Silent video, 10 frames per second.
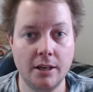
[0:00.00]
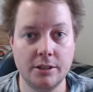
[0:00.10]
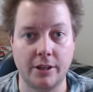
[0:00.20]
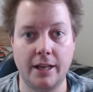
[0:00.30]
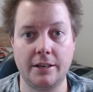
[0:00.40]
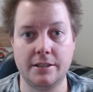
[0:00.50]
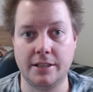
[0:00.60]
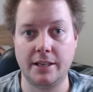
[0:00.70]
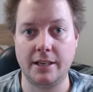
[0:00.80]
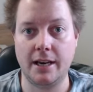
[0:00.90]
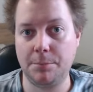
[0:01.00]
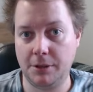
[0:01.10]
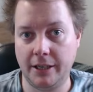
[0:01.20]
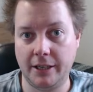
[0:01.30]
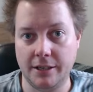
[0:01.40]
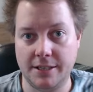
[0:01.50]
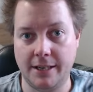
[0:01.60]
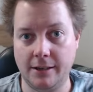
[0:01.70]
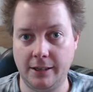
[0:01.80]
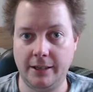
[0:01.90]
so that is the uplink and
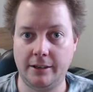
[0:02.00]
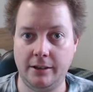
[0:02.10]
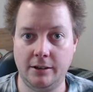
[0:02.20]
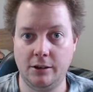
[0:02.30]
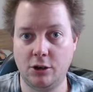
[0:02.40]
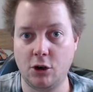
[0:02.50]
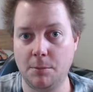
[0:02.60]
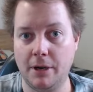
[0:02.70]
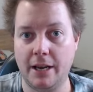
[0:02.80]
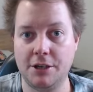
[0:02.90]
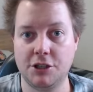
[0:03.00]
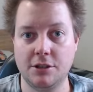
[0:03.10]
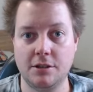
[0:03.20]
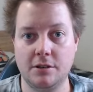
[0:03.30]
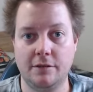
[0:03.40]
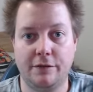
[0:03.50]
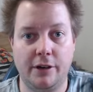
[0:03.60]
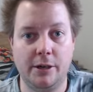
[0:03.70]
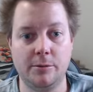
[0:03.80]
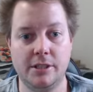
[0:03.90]
downlink combination
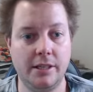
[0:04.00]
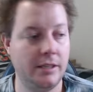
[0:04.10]
frequency.